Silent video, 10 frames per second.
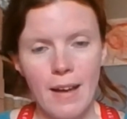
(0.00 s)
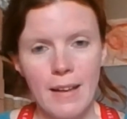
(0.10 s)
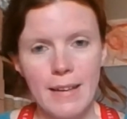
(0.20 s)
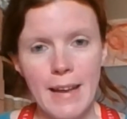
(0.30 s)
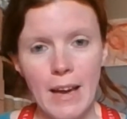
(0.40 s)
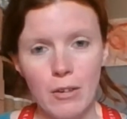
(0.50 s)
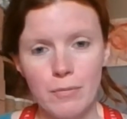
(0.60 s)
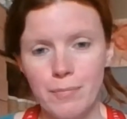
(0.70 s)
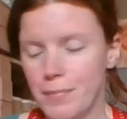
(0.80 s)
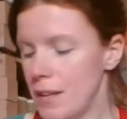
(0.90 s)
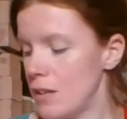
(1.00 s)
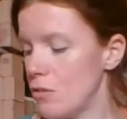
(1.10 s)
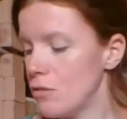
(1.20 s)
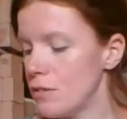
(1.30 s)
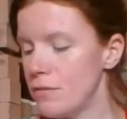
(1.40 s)
Now, in
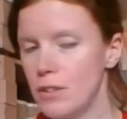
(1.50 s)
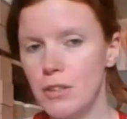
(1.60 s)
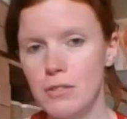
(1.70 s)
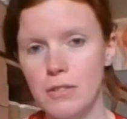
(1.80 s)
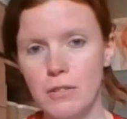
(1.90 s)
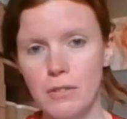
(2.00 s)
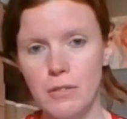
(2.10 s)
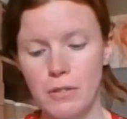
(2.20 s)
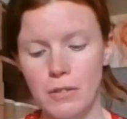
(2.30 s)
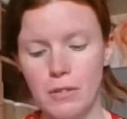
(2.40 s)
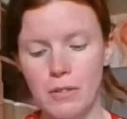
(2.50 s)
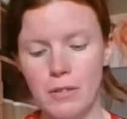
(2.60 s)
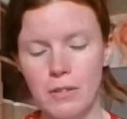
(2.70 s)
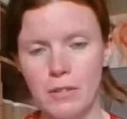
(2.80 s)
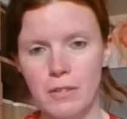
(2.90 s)
order for you to
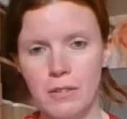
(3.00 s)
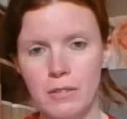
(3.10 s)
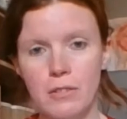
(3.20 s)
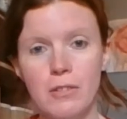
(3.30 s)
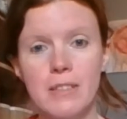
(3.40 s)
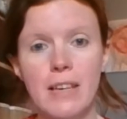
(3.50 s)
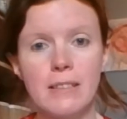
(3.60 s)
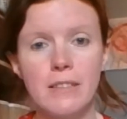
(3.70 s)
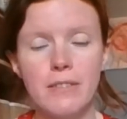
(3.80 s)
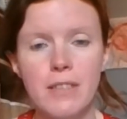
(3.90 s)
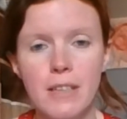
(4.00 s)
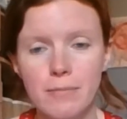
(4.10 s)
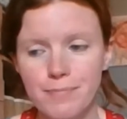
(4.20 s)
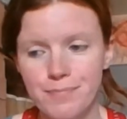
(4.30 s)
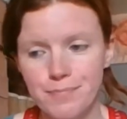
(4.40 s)
do this activity,
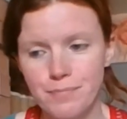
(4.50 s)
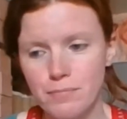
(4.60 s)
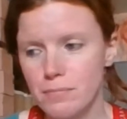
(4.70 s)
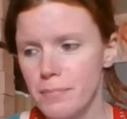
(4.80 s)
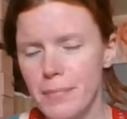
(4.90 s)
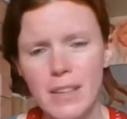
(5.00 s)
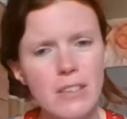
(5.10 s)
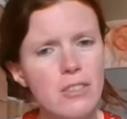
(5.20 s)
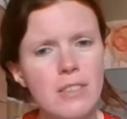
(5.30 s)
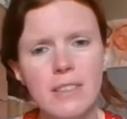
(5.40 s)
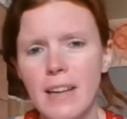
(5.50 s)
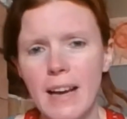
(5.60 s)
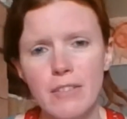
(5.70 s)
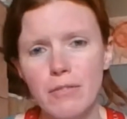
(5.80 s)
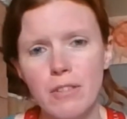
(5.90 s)
you just need a
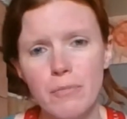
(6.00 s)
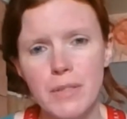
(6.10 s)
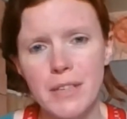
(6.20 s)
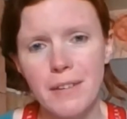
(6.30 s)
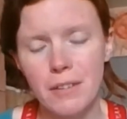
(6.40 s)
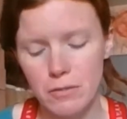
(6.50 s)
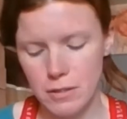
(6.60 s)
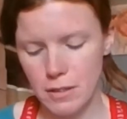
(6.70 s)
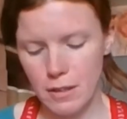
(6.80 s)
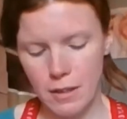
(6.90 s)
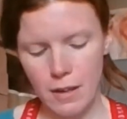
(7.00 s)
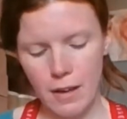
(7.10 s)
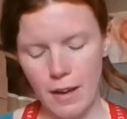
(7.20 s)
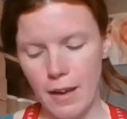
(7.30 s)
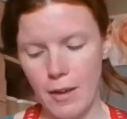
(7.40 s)
handful of materials.
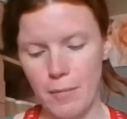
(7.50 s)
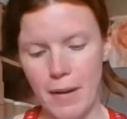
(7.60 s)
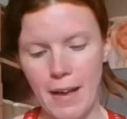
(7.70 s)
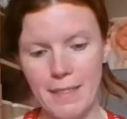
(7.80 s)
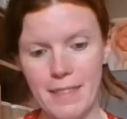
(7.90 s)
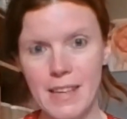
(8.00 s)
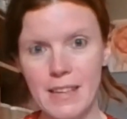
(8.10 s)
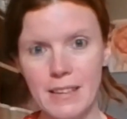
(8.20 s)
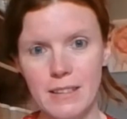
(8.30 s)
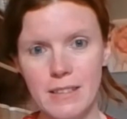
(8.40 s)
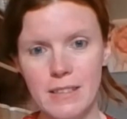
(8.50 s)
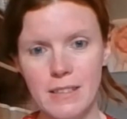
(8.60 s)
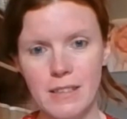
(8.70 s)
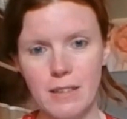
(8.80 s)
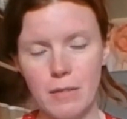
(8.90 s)
And
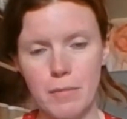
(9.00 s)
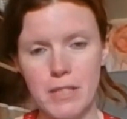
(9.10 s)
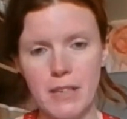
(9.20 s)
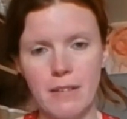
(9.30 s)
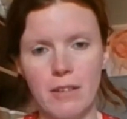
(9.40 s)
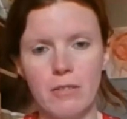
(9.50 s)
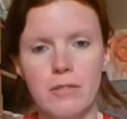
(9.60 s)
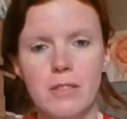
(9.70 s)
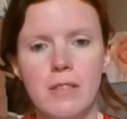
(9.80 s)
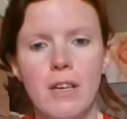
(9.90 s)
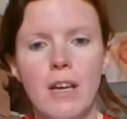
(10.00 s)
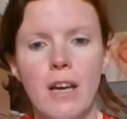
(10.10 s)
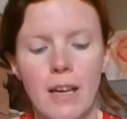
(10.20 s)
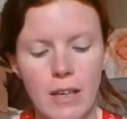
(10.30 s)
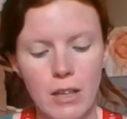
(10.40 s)
these materials
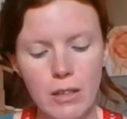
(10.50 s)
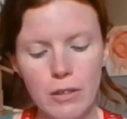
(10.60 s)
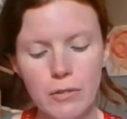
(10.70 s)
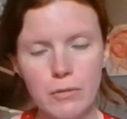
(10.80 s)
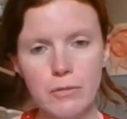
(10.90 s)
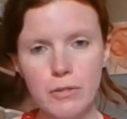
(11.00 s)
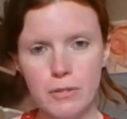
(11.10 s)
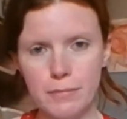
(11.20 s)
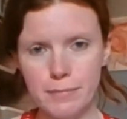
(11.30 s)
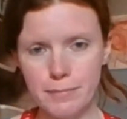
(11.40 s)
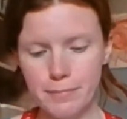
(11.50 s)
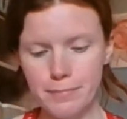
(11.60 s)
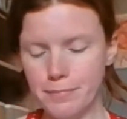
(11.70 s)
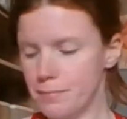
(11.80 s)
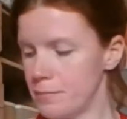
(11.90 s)
include
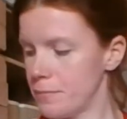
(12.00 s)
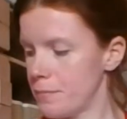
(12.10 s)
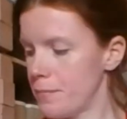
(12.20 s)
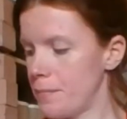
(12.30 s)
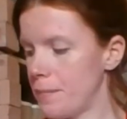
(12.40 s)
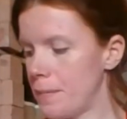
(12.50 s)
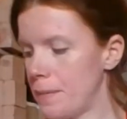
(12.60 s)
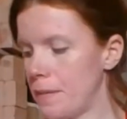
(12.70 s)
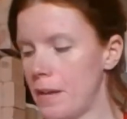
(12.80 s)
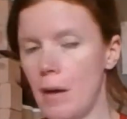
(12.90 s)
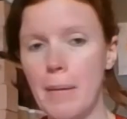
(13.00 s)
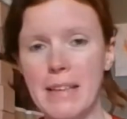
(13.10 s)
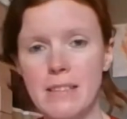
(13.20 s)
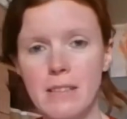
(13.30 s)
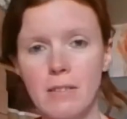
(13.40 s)
a
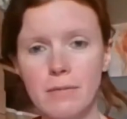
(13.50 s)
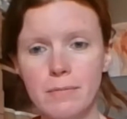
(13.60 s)
pencil